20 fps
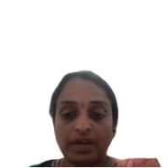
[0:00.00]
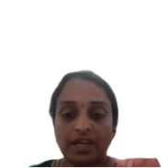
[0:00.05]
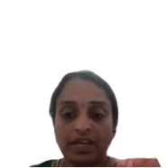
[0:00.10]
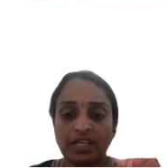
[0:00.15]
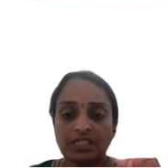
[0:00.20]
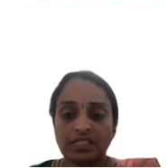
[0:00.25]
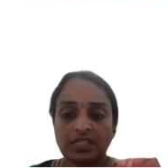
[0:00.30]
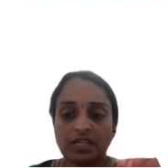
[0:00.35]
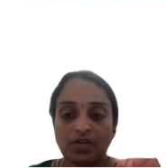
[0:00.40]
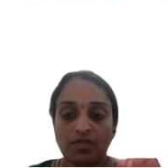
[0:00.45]

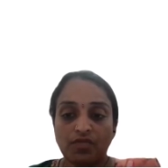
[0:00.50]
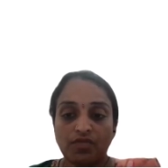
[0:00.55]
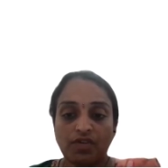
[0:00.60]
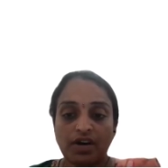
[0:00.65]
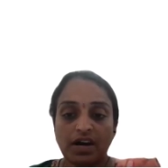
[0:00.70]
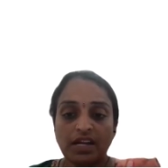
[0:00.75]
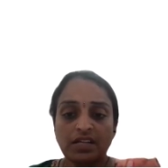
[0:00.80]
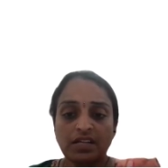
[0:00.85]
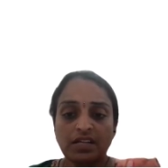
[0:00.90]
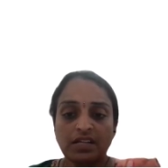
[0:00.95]
Means
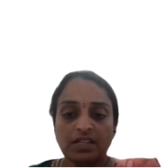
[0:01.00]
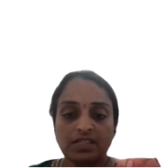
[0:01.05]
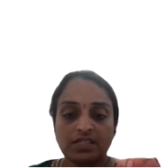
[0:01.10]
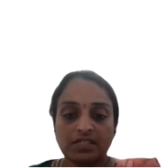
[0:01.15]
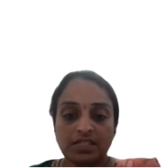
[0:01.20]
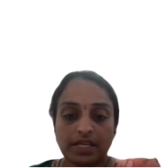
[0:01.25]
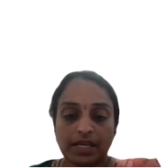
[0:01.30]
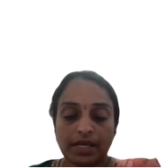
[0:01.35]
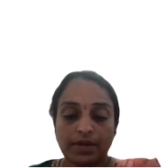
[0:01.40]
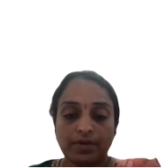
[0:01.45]
1,
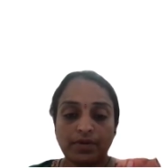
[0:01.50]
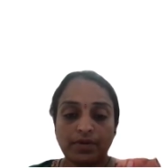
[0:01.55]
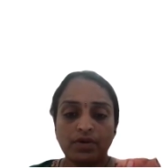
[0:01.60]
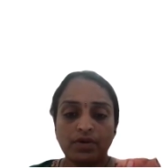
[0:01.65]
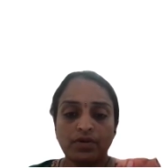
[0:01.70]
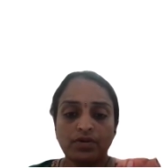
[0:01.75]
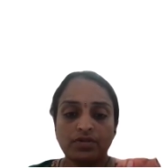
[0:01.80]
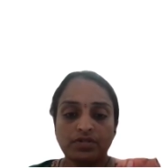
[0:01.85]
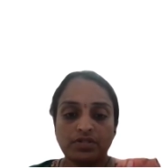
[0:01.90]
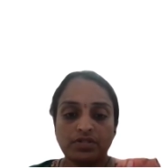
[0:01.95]

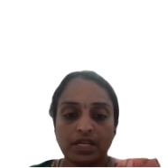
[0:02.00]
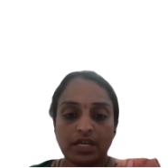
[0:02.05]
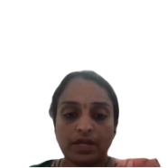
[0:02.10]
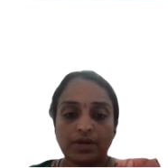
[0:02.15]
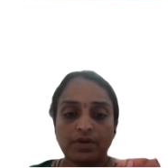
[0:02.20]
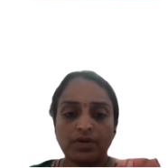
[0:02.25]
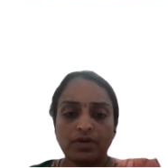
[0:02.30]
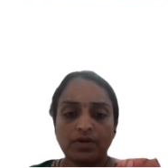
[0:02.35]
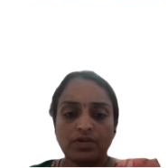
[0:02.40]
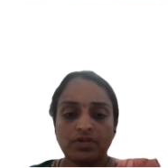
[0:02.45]
0,
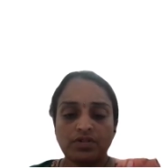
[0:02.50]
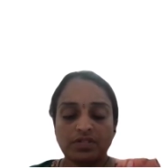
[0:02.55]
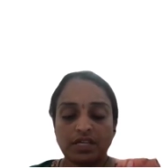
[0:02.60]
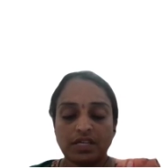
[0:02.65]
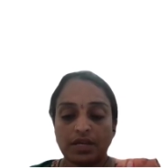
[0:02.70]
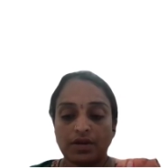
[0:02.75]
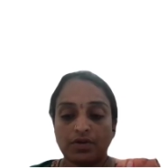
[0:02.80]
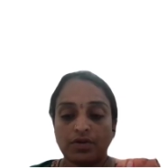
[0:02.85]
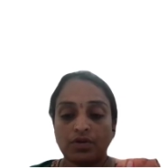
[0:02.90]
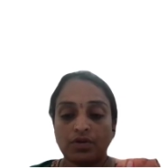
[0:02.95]
0,
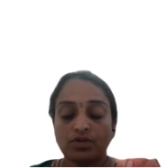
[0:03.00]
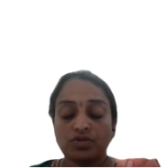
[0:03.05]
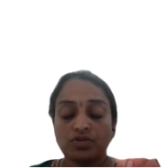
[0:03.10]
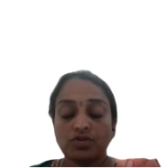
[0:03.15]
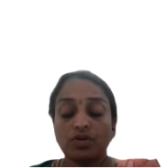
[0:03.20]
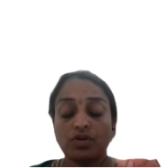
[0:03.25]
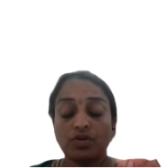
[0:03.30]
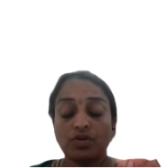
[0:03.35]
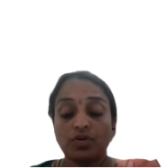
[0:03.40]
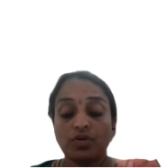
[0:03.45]
0.
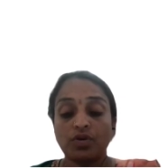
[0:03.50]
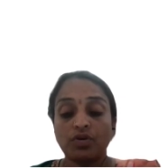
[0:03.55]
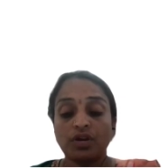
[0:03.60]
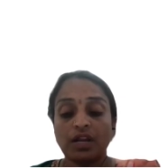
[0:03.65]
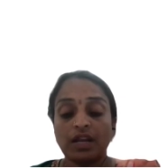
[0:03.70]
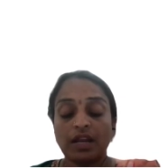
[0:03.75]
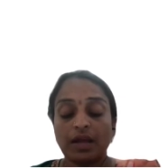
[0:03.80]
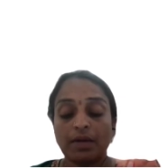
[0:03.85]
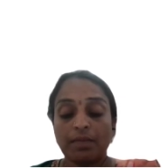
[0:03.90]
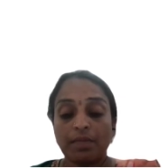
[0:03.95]
So
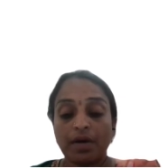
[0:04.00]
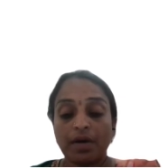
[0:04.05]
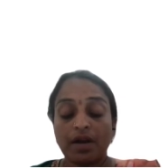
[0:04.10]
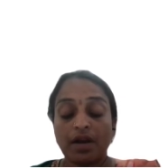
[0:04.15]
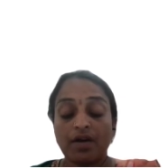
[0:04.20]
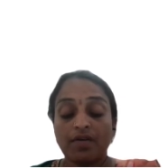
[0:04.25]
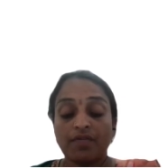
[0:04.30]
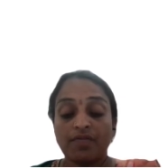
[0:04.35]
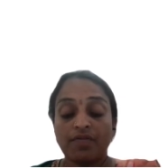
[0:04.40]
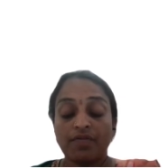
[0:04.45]
total number
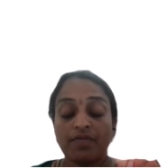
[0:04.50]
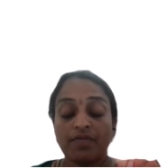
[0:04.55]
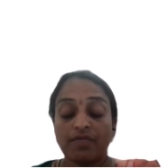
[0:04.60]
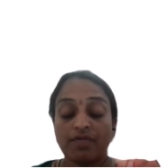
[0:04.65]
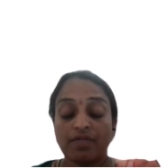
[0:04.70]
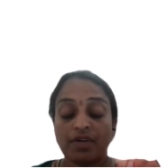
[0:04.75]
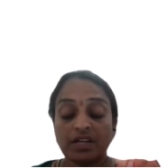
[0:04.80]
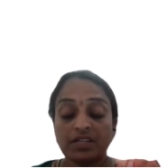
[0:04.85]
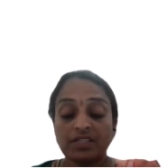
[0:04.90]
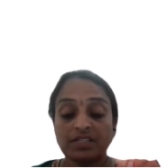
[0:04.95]
of
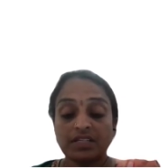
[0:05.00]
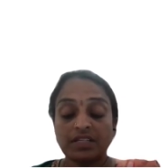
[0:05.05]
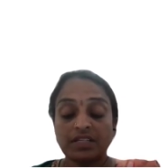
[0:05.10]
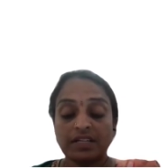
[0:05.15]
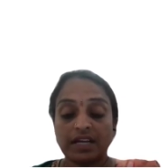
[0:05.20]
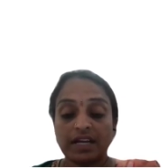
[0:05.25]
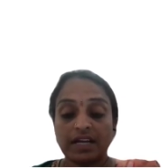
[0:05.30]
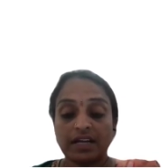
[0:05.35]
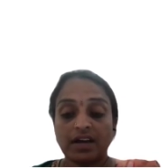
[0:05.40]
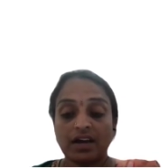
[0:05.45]
ones
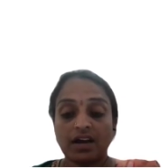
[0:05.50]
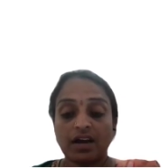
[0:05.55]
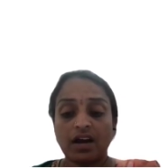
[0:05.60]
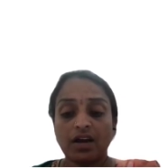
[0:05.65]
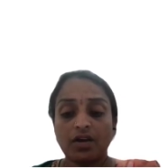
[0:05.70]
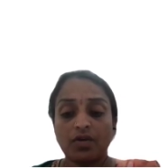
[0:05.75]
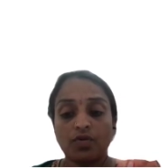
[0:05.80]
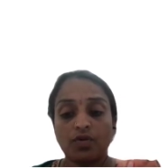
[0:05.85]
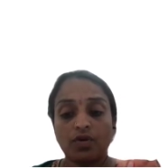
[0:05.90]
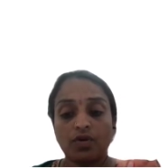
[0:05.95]
in data
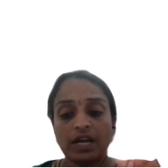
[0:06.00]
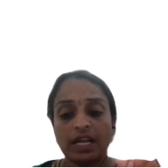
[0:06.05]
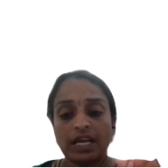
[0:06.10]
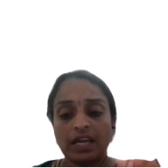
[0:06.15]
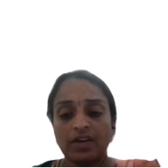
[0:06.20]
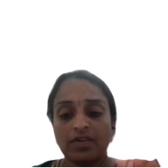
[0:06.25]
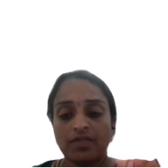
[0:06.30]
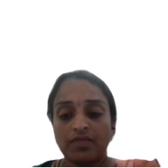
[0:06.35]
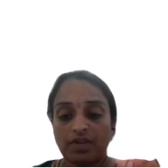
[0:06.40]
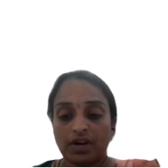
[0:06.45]
are
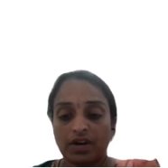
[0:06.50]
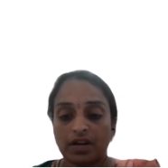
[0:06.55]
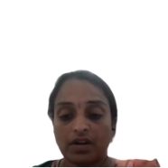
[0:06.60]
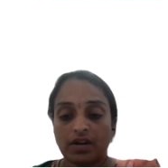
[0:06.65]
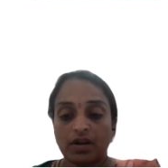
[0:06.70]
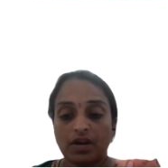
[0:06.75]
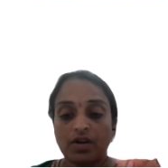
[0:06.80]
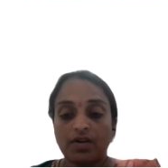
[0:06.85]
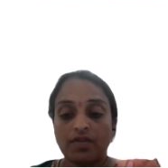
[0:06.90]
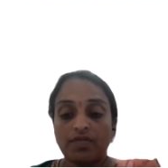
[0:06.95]
only
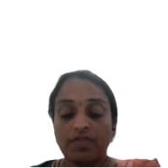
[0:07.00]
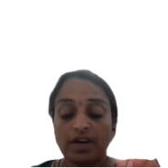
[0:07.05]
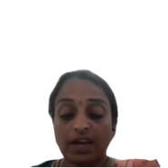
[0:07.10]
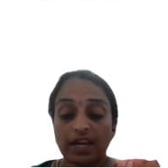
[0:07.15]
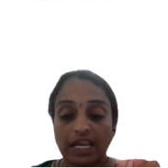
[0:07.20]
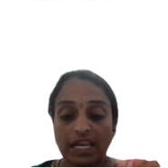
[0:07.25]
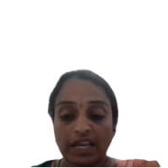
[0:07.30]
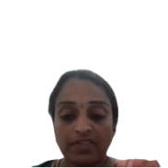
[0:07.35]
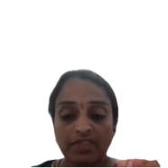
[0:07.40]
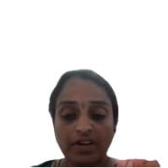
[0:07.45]
1.
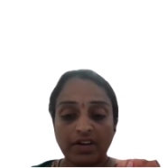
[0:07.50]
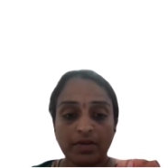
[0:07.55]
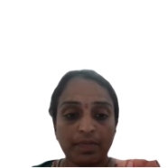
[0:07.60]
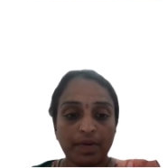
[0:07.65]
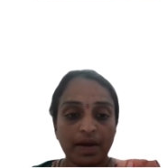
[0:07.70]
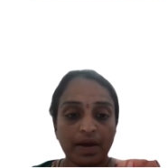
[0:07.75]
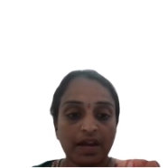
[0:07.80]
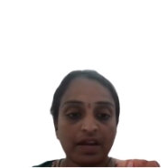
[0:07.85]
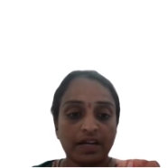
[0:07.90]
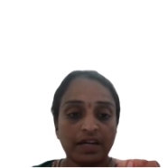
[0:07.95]
For
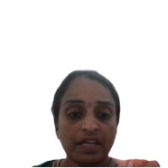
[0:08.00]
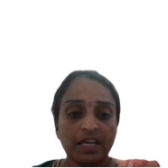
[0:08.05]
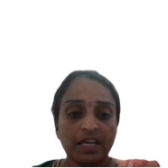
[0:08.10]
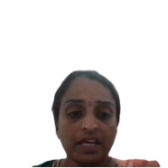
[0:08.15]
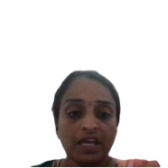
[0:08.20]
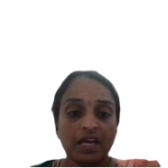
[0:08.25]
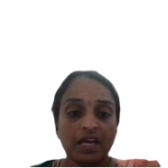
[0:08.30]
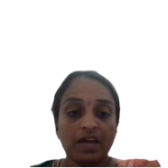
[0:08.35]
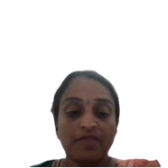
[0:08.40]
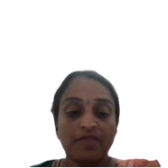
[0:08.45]
even parity,
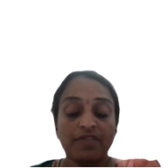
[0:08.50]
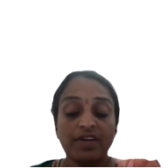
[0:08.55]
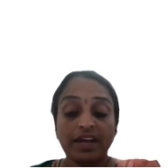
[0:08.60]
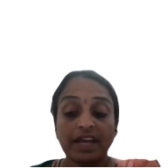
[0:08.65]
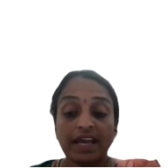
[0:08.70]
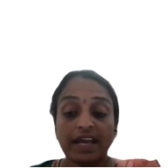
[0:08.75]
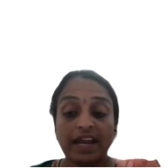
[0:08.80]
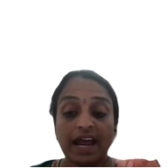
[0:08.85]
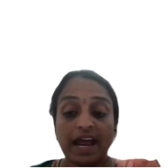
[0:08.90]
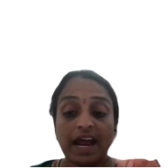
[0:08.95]

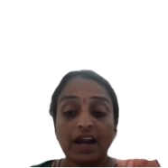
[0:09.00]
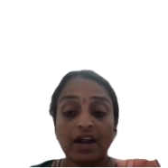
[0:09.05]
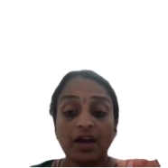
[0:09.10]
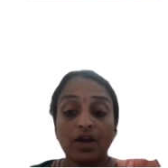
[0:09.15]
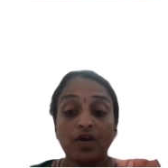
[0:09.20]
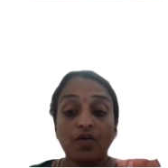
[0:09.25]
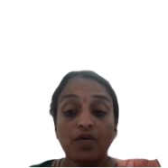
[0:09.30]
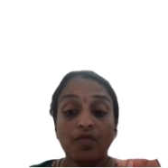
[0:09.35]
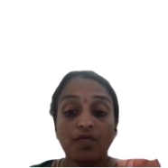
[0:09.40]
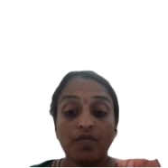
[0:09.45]
we can add
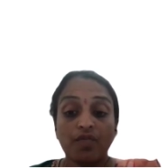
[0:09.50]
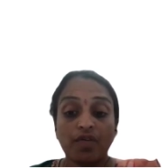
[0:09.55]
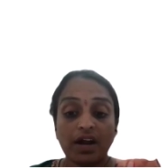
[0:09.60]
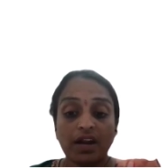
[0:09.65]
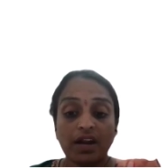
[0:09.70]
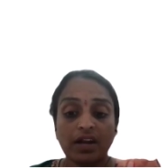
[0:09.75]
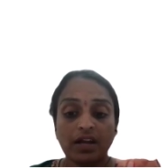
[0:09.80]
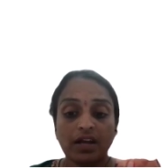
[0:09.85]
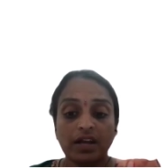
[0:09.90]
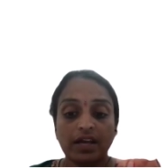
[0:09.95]

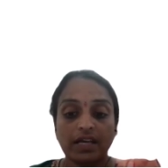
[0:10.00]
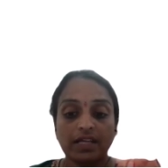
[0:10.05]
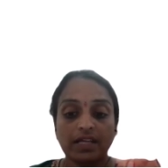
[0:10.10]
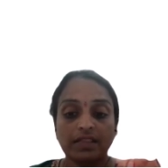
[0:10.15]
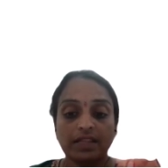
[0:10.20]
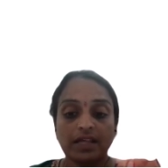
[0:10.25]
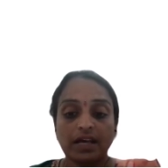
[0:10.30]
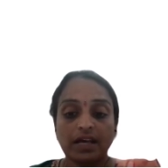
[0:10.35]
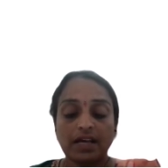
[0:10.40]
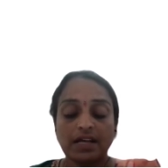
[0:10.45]
1
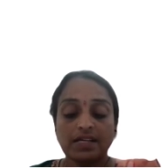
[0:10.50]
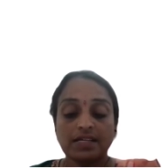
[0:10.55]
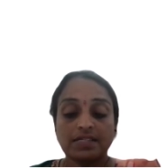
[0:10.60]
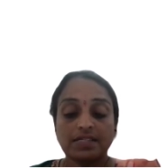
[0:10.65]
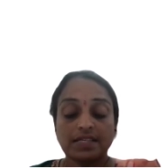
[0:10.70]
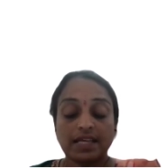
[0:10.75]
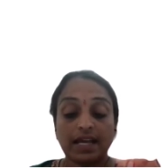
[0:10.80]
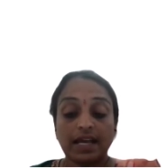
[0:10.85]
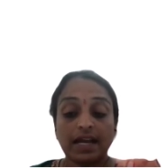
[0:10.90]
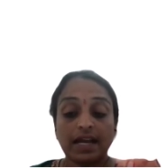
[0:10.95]
in the
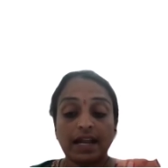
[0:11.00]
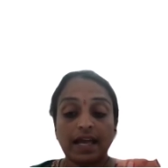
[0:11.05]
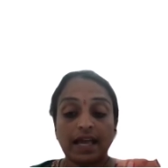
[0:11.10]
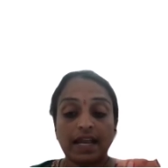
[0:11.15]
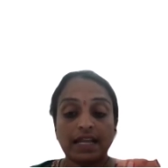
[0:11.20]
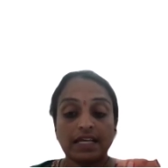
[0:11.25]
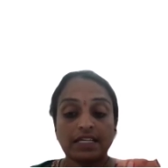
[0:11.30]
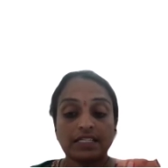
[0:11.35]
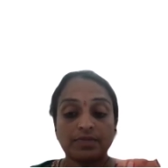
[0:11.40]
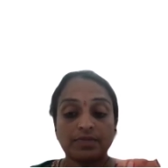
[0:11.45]
second
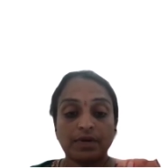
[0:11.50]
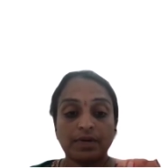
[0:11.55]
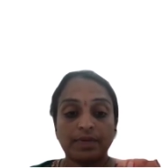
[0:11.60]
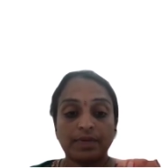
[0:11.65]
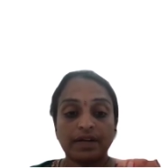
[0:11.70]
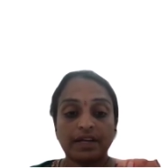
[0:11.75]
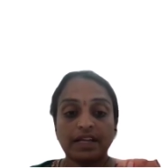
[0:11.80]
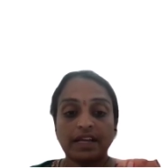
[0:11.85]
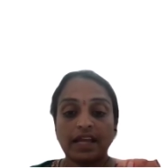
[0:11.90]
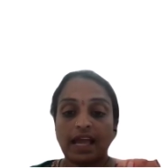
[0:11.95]

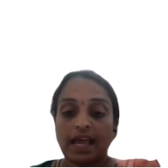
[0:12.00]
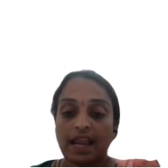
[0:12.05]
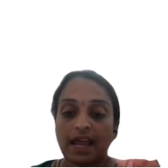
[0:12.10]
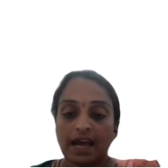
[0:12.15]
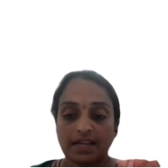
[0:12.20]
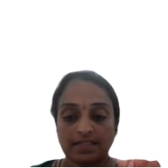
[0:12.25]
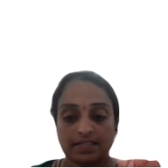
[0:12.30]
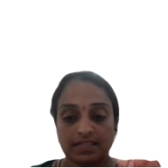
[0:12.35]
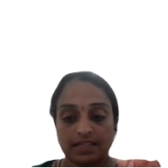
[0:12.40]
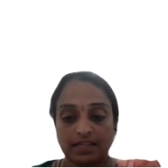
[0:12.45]
LSB bit in
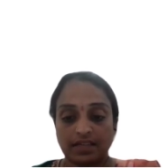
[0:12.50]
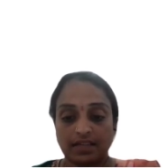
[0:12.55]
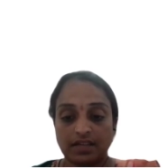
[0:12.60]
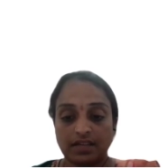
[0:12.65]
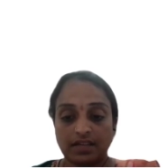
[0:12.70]
LRC.